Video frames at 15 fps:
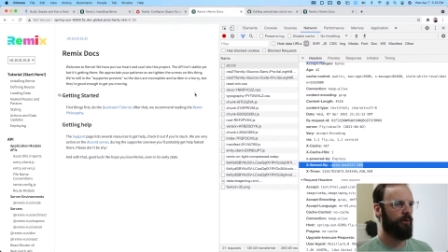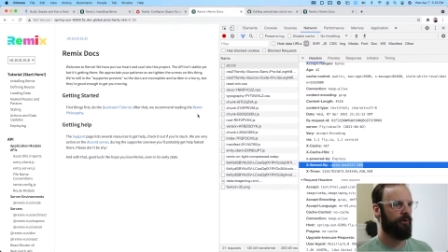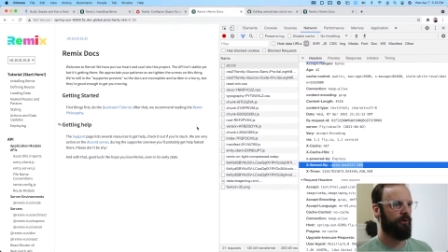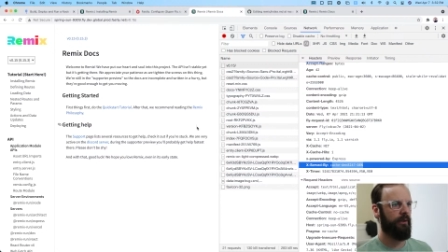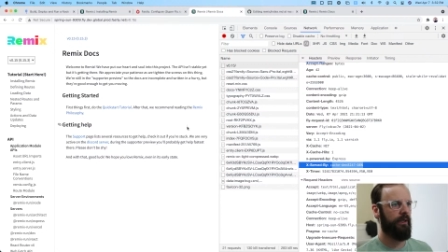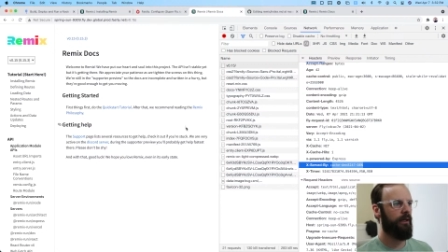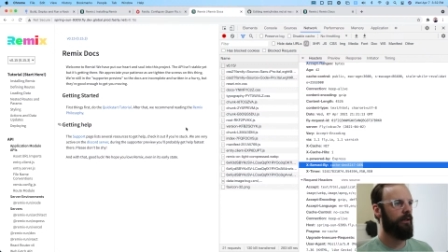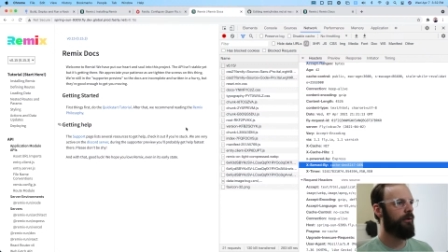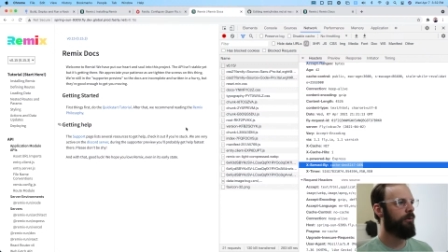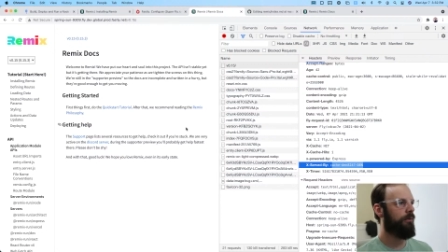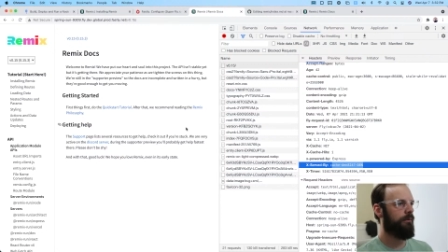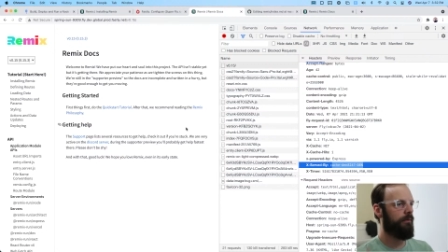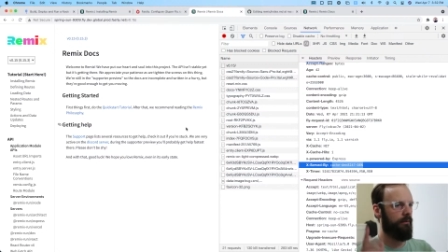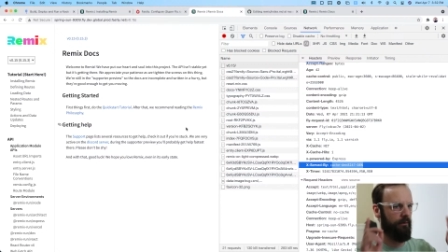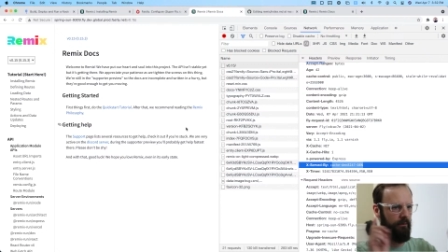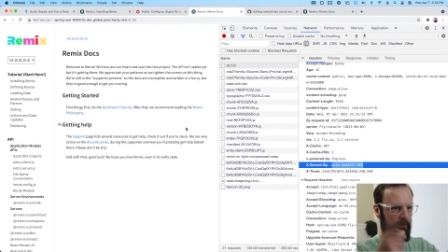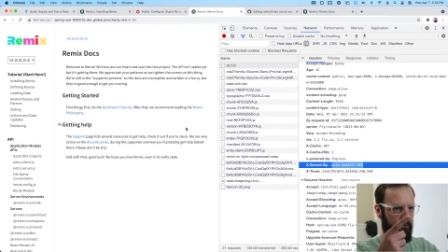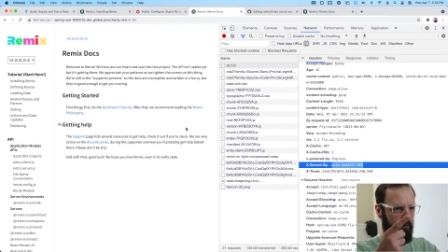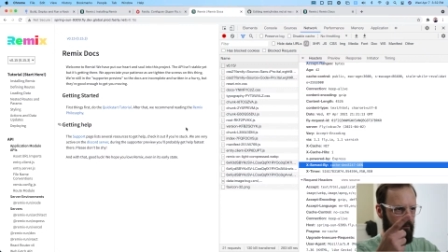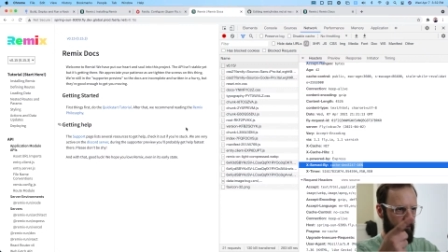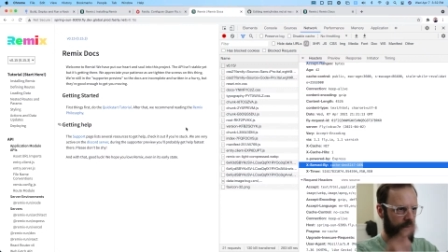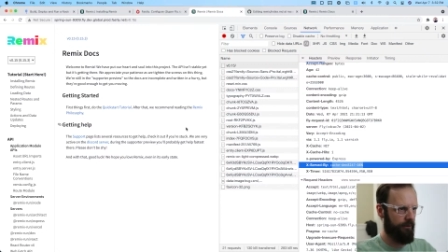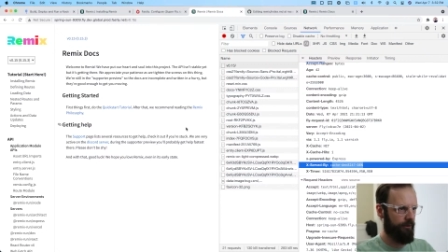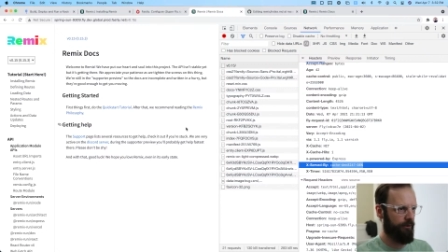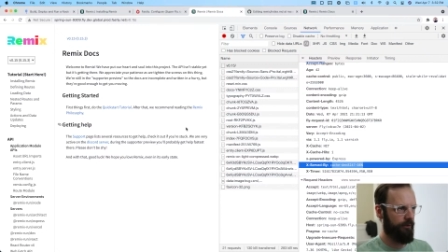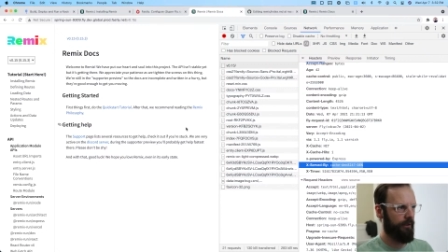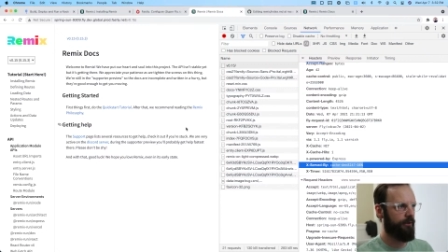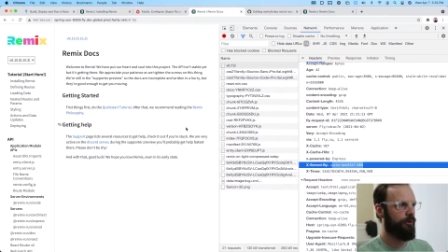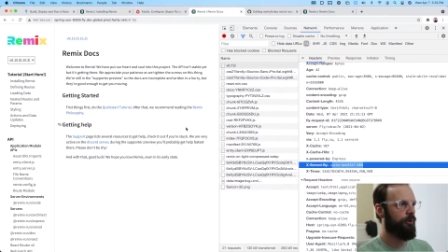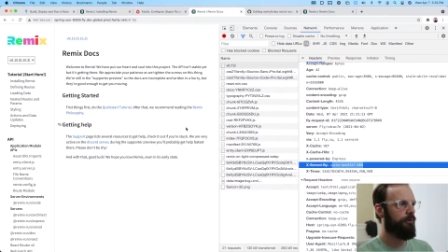So now let's
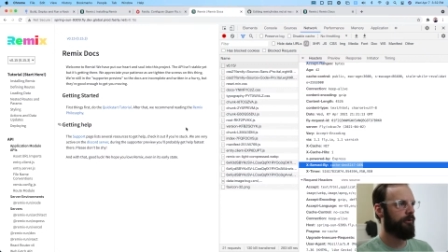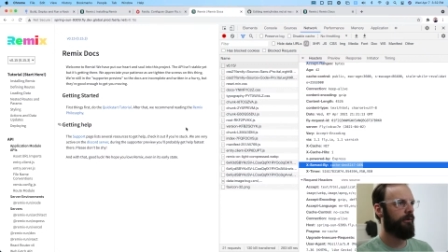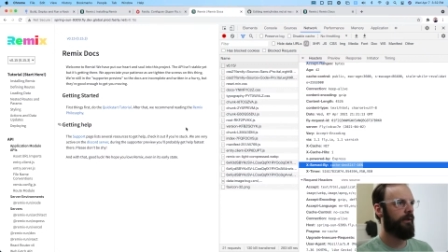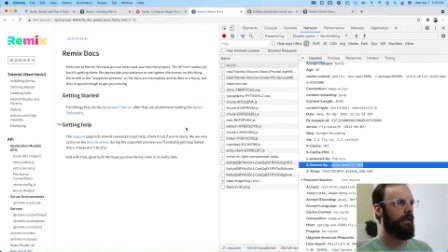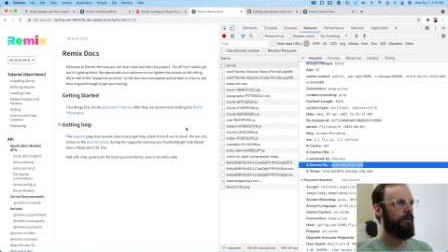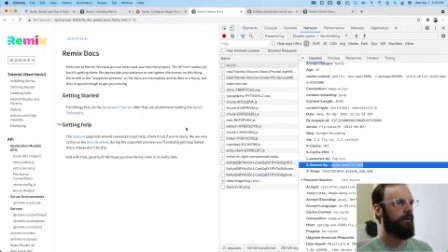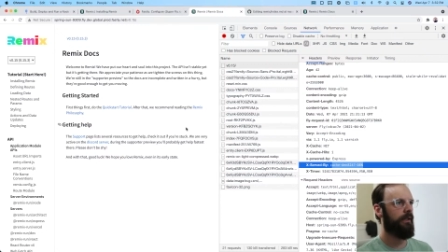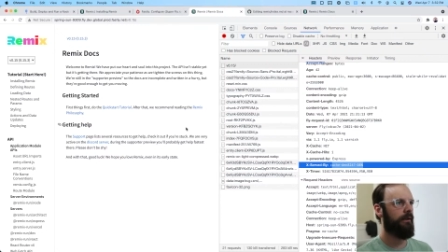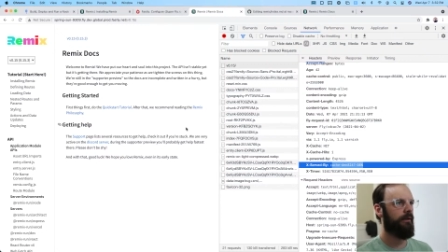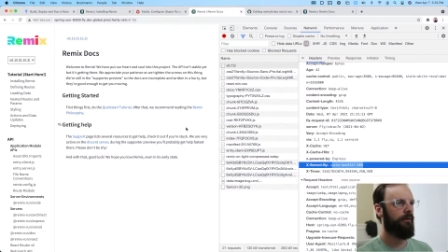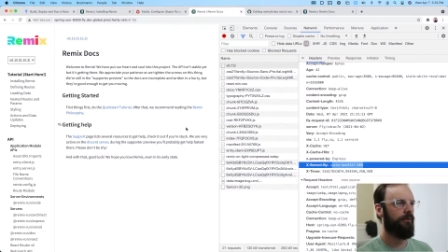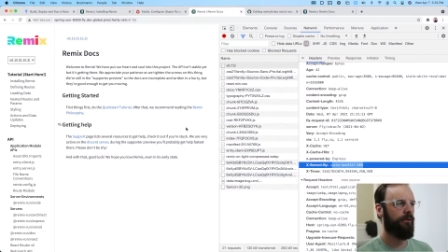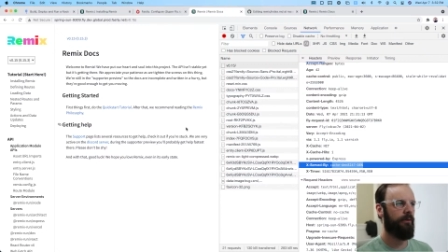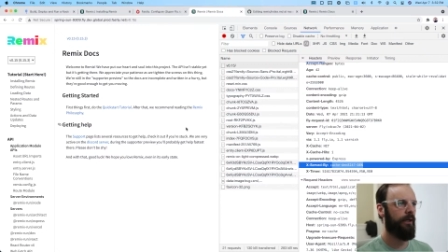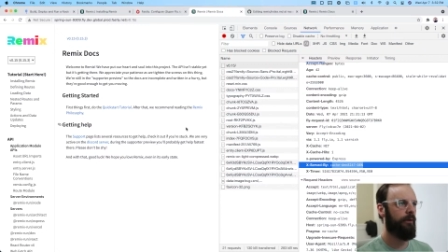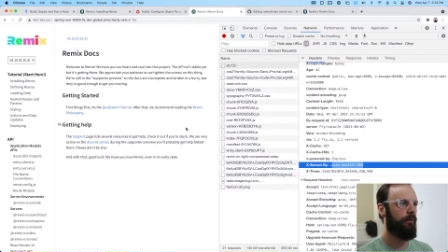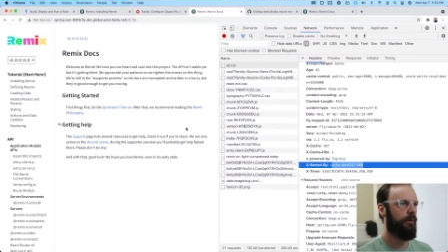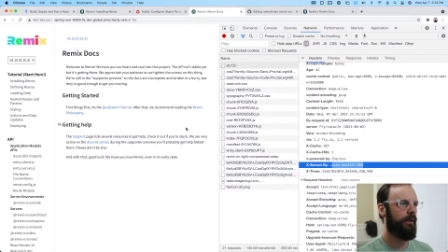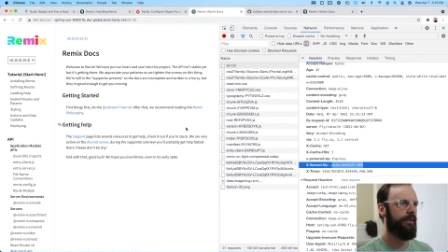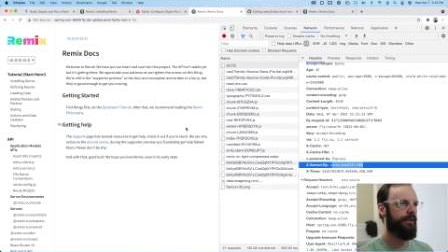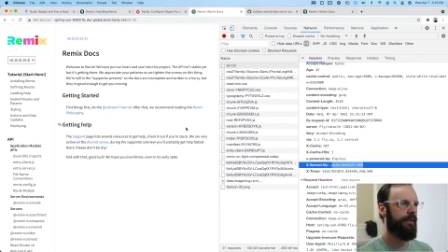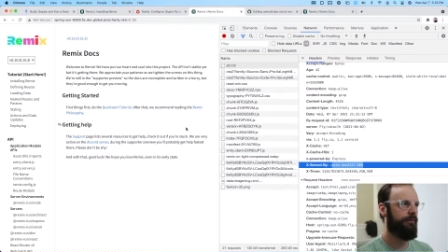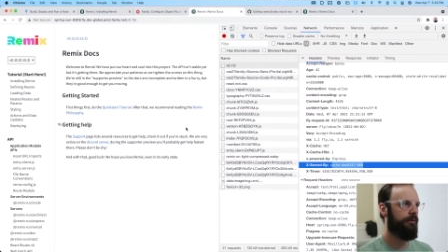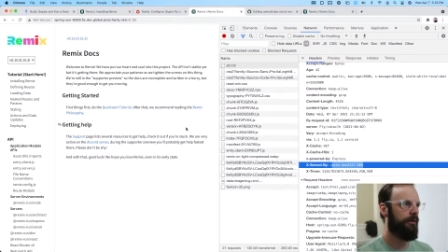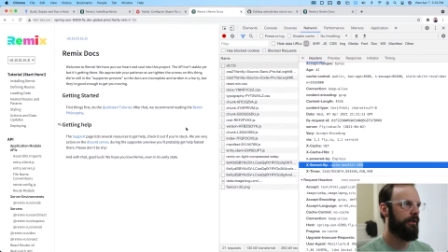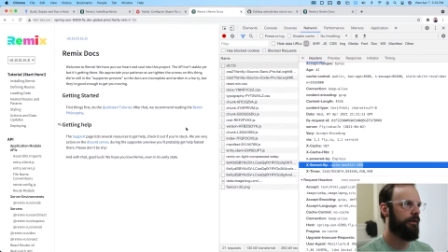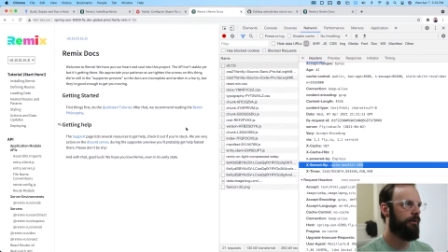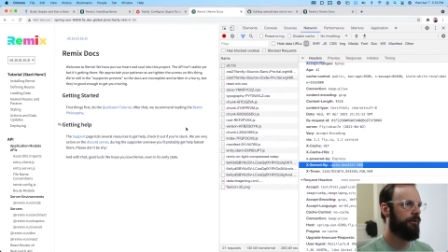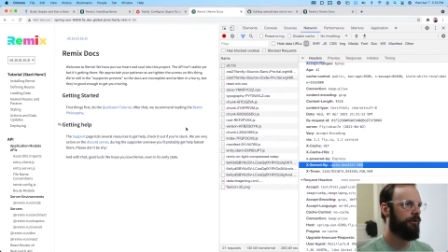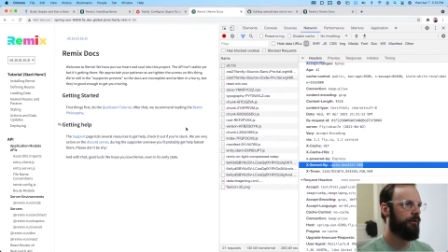goof around here. So now we're a different
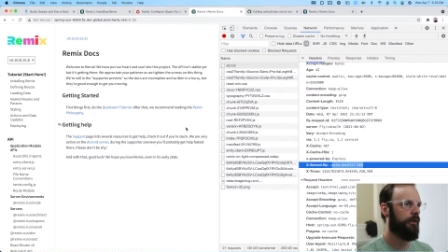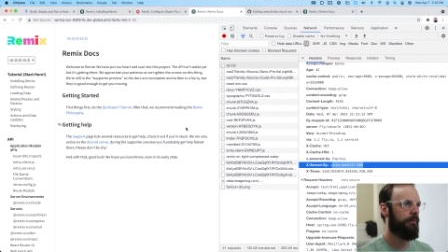user.